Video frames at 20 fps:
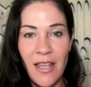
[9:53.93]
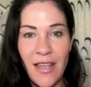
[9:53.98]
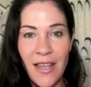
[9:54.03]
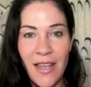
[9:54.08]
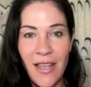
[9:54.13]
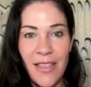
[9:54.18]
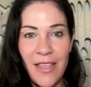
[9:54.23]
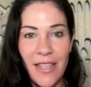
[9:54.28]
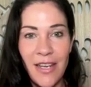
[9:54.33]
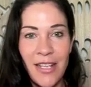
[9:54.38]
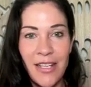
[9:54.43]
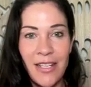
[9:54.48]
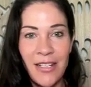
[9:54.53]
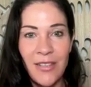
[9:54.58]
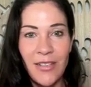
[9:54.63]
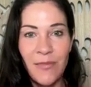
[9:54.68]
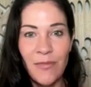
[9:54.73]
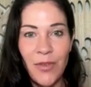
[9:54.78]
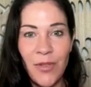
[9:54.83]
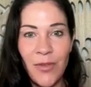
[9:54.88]
and then it
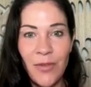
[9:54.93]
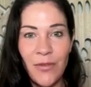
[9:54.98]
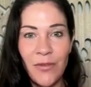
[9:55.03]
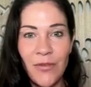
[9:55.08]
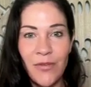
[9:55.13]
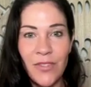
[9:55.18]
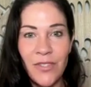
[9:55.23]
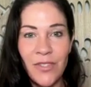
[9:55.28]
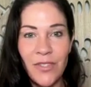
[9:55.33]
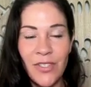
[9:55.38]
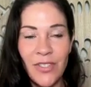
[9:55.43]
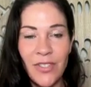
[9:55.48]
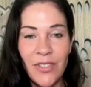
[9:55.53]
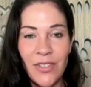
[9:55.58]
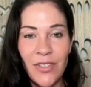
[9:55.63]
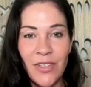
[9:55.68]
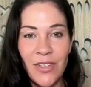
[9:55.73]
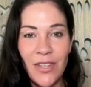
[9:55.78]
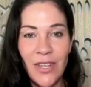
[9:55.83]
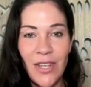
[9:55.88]
moves
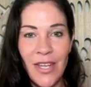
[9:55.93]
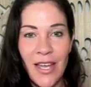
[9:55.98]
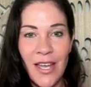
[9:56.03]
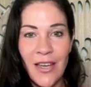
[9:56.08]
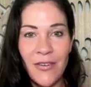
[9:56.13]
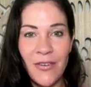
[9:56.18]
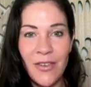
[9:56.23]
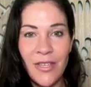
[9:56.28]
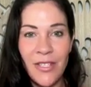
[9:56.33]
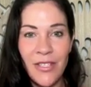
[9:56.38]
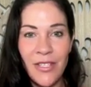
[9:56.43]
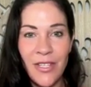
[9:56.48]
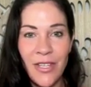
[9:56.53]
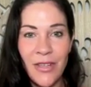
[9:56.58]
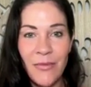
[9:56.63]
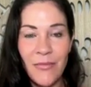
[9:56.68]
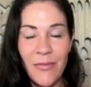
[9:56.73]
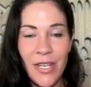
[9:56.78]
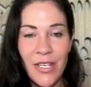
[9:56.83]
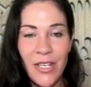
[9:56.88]
out into
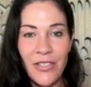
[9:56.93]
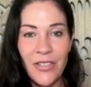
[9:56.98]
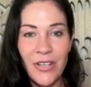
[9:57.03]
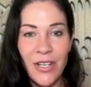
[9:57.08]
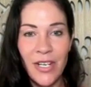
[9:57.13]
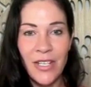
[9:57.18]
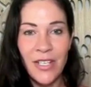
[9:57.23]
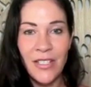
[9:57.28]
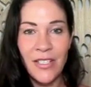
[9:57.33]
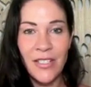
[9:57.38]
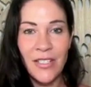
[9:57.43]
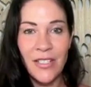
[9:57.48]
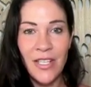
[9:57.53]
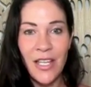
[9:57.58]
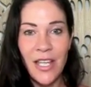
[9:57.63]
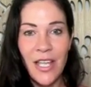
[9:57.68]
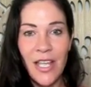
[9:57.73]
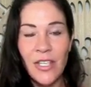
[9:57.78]
the matrix